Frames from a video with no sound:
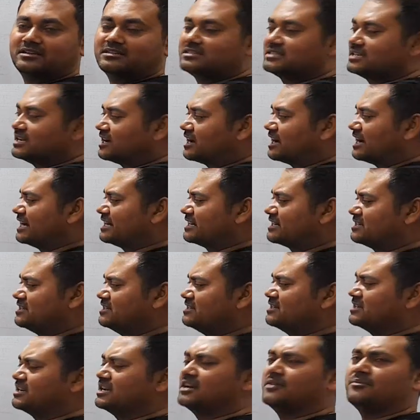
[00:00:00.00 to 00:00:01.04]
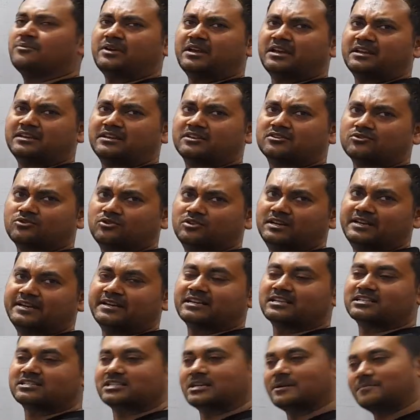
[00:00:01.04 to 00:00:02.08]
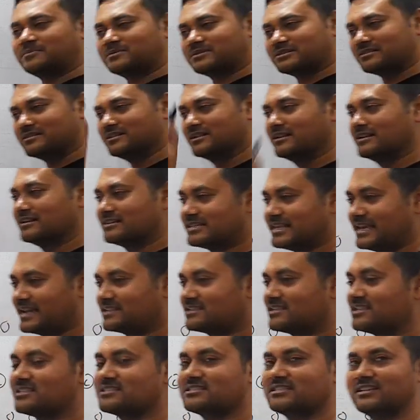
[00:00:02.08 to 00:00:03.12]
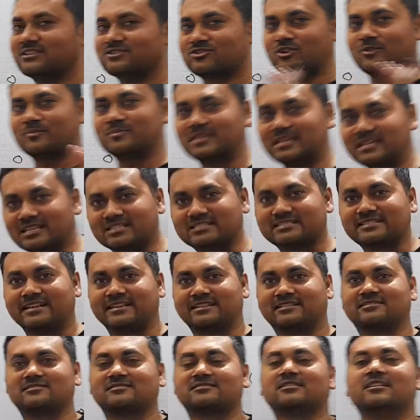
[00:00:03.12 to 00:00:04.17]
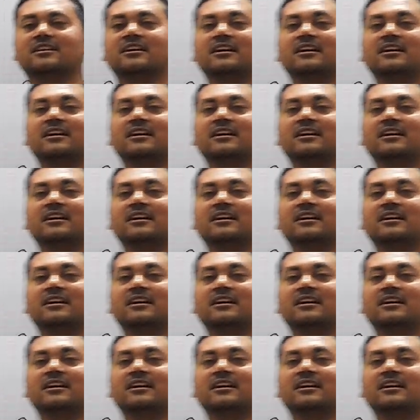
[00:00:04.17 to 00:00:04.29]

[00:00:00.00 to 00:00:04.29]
They hardly have any role except the existence of the states.